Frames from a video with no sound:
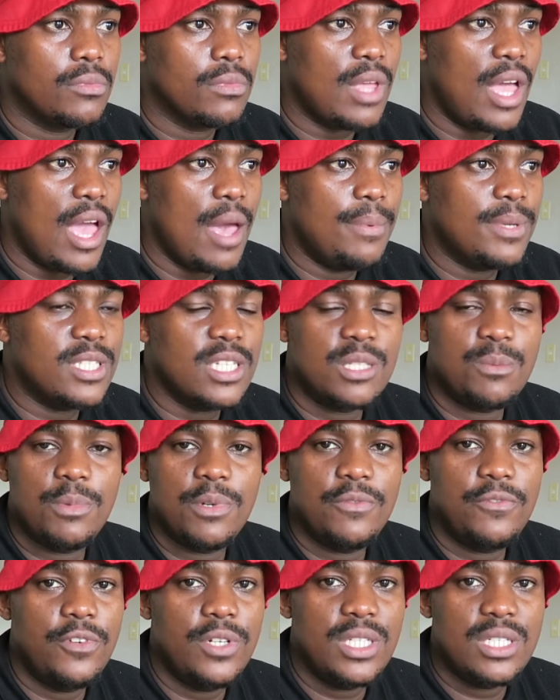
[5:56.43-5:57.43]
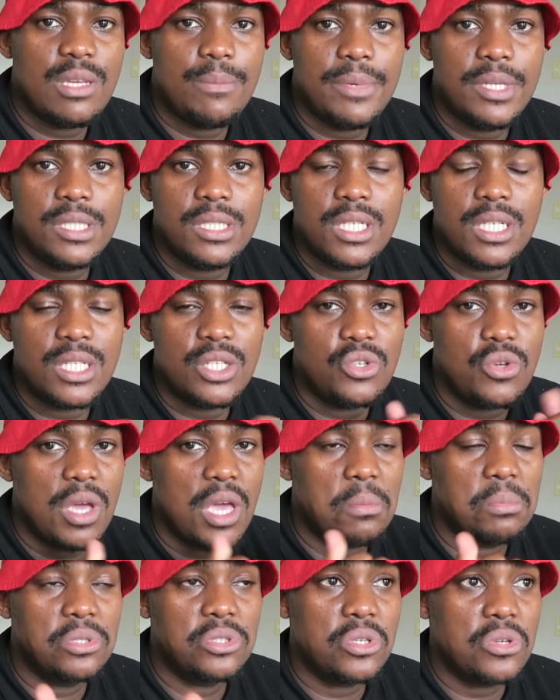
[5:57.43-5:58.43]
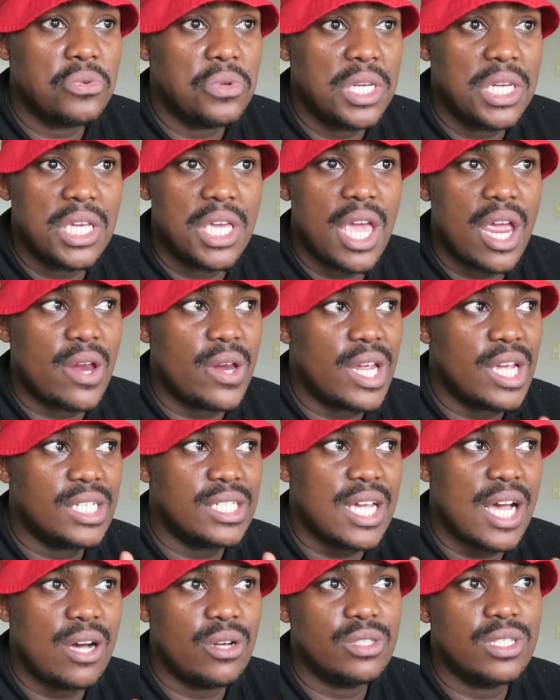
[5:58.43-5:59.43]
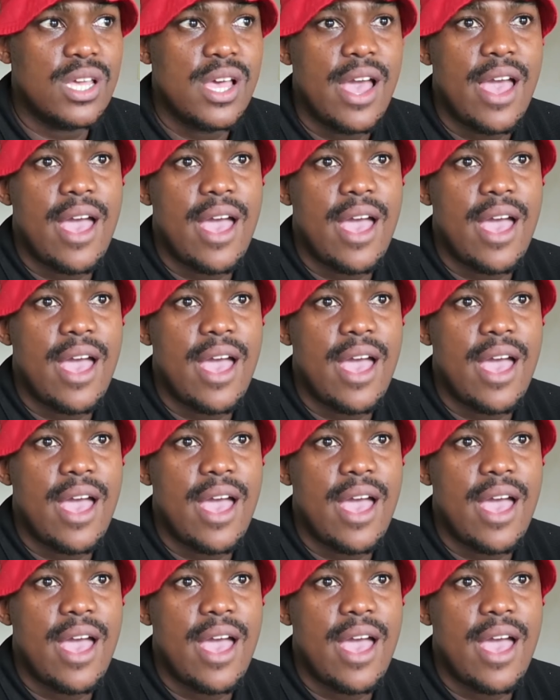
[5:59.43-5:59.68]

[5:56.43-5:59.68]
a habit has been fully cemented and you're able to really carry it out